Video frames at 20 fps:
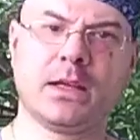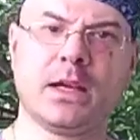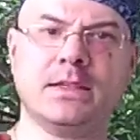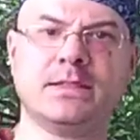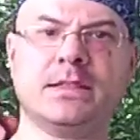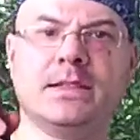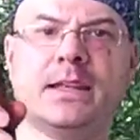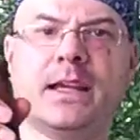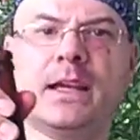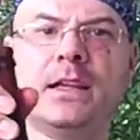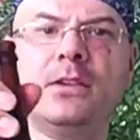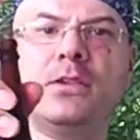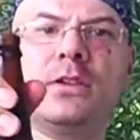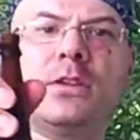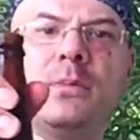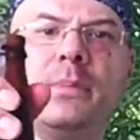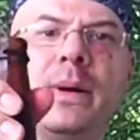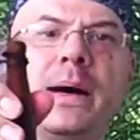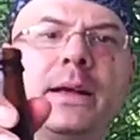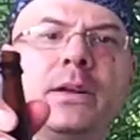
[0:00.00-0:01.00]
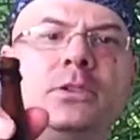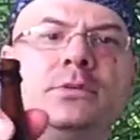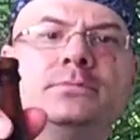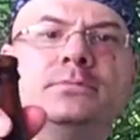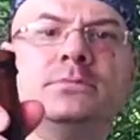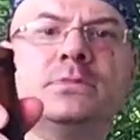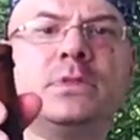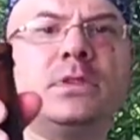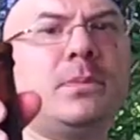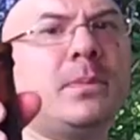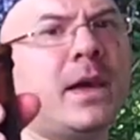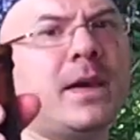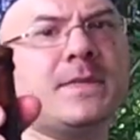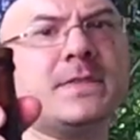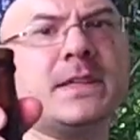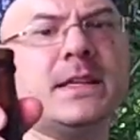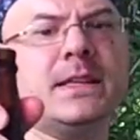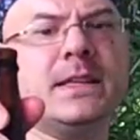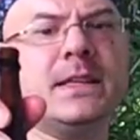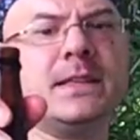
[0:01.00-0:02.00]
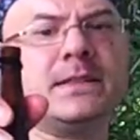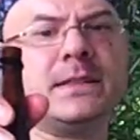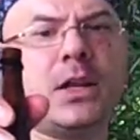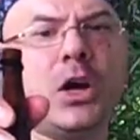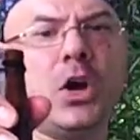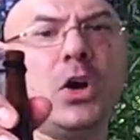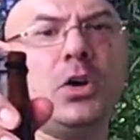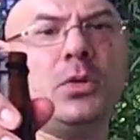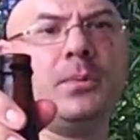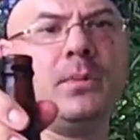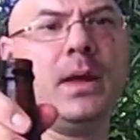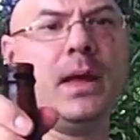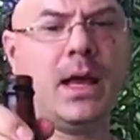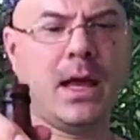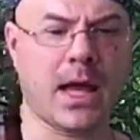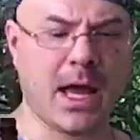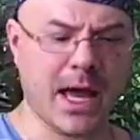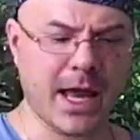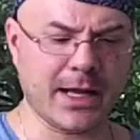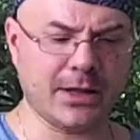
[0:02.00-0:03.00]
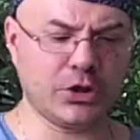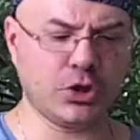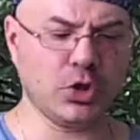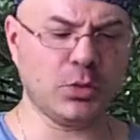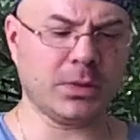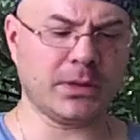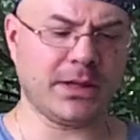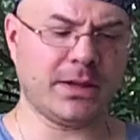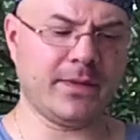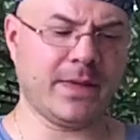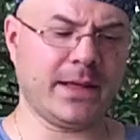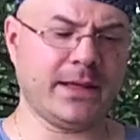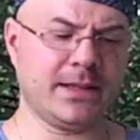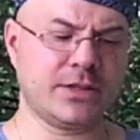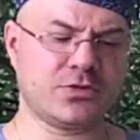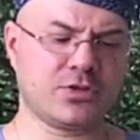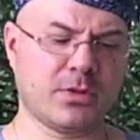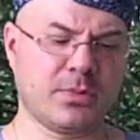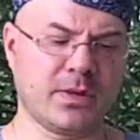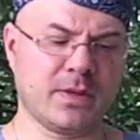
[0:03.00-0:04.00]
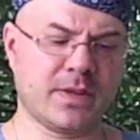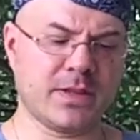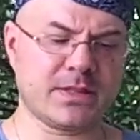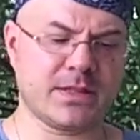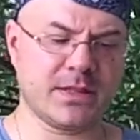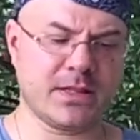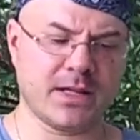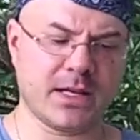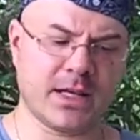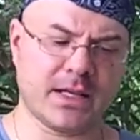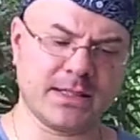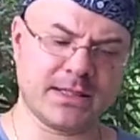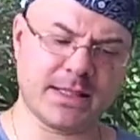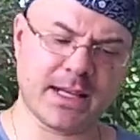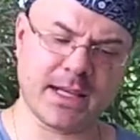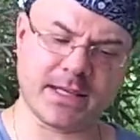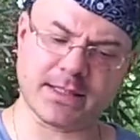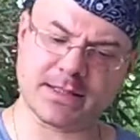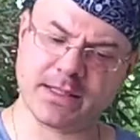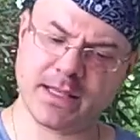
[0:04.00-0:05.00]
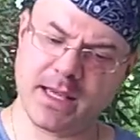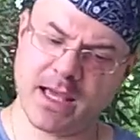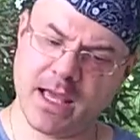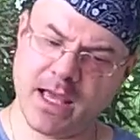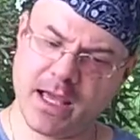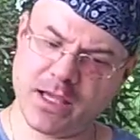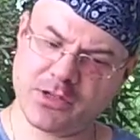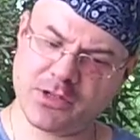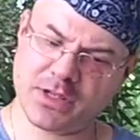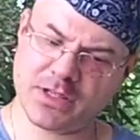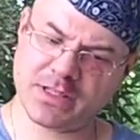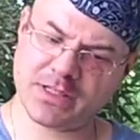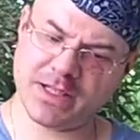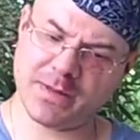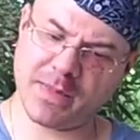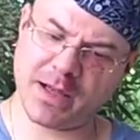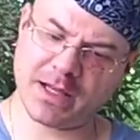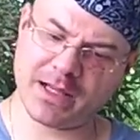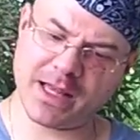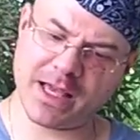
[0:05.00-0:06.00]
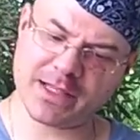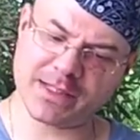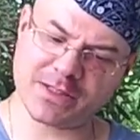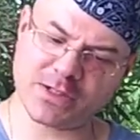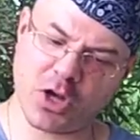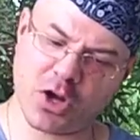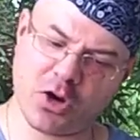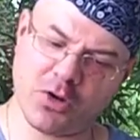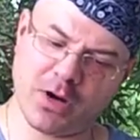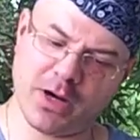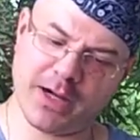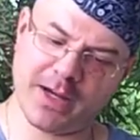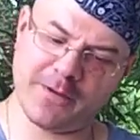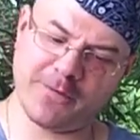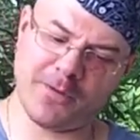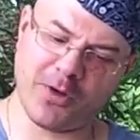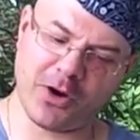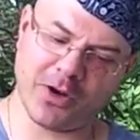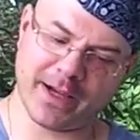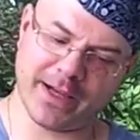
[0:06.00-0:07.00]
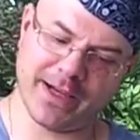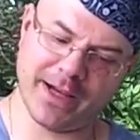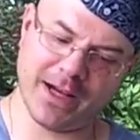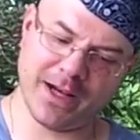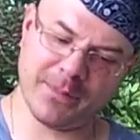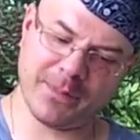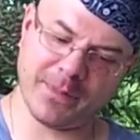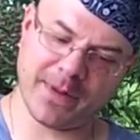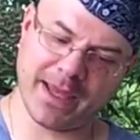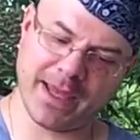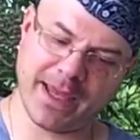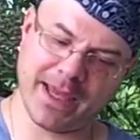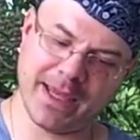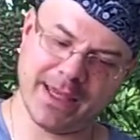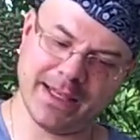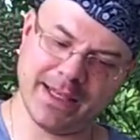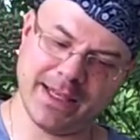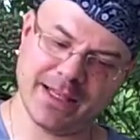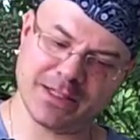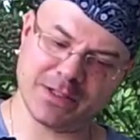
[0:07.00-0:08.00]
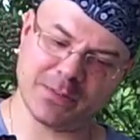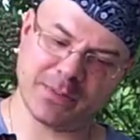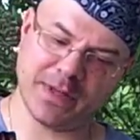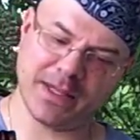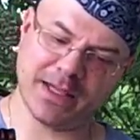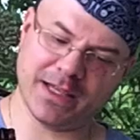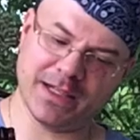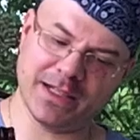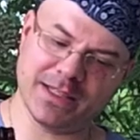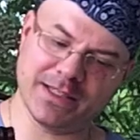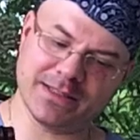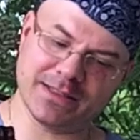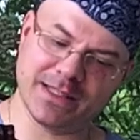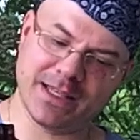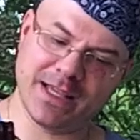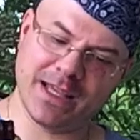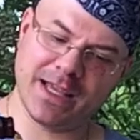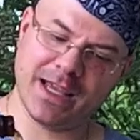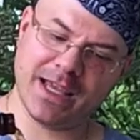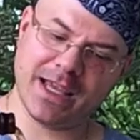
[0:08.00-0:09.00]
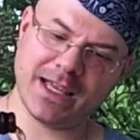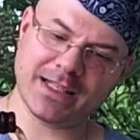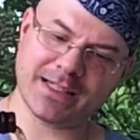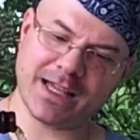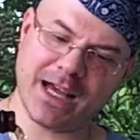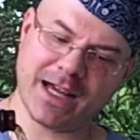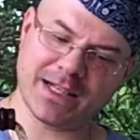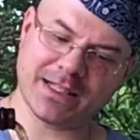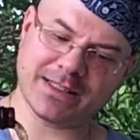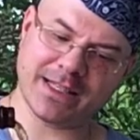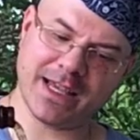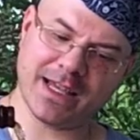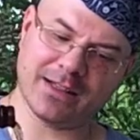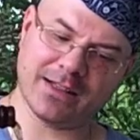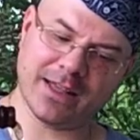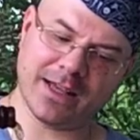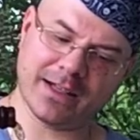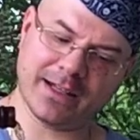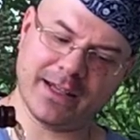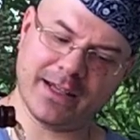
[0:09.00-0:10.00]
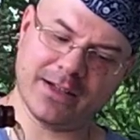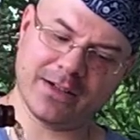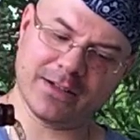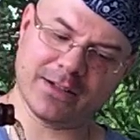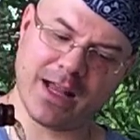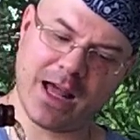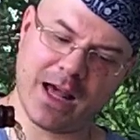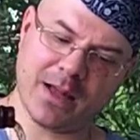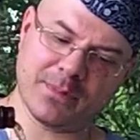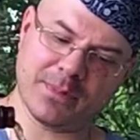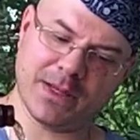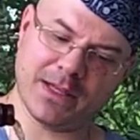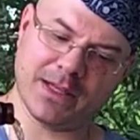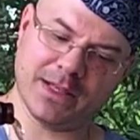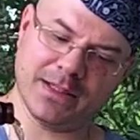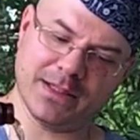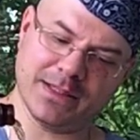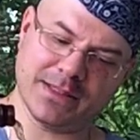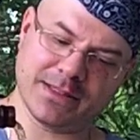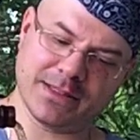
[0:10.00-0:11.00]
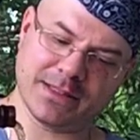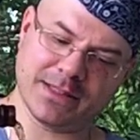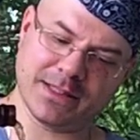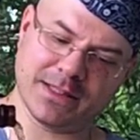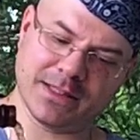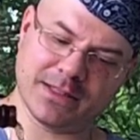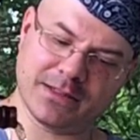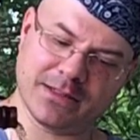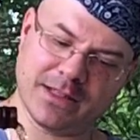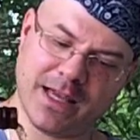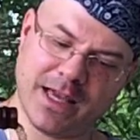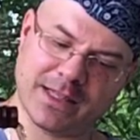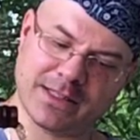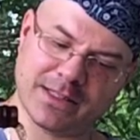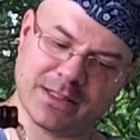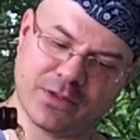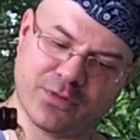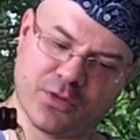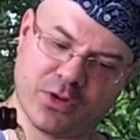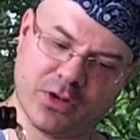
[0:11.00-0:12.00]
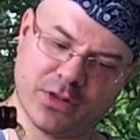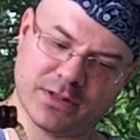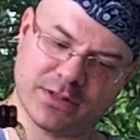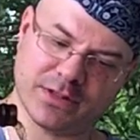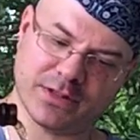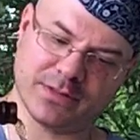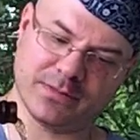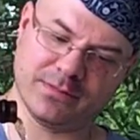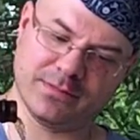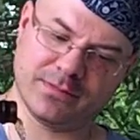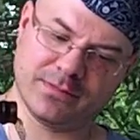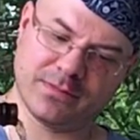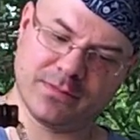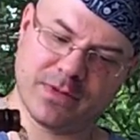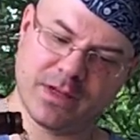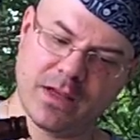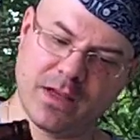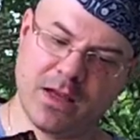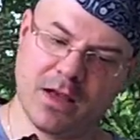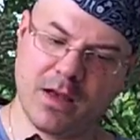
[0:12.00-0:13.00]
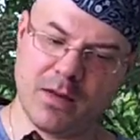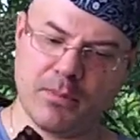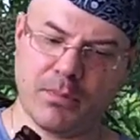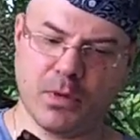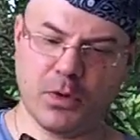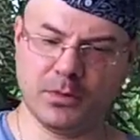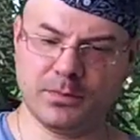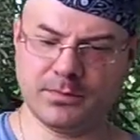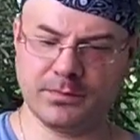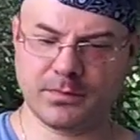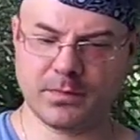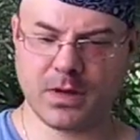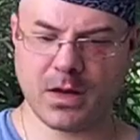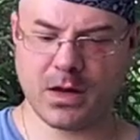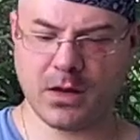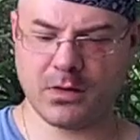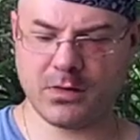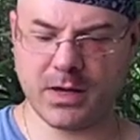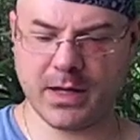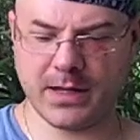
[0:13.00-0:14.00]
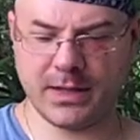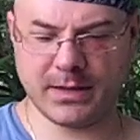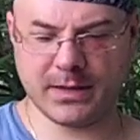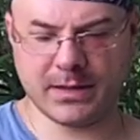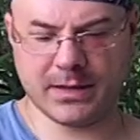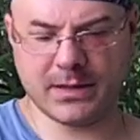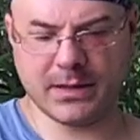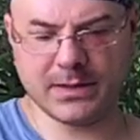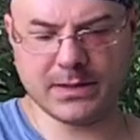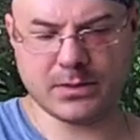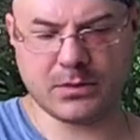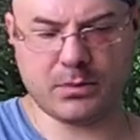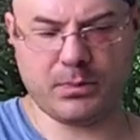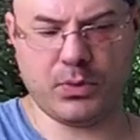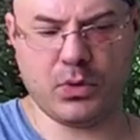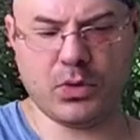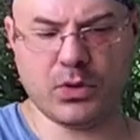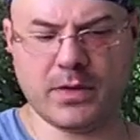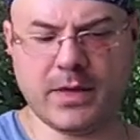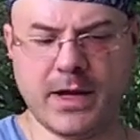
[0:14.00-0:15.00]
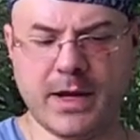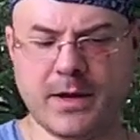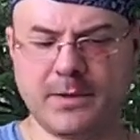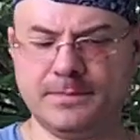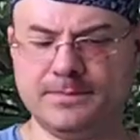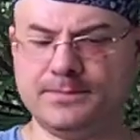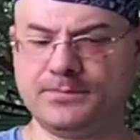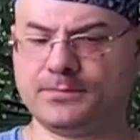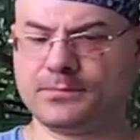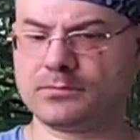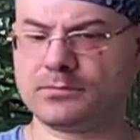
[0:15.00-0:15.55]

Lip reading: Guys can take a look at the bottle. You may have seen this at home. I do believe they distribute this in the United States. As you can see, my glass is already fogging up, and it's because it's hot as hell out here, not because the glass is frosted. Boom. All right. Nice little pour there.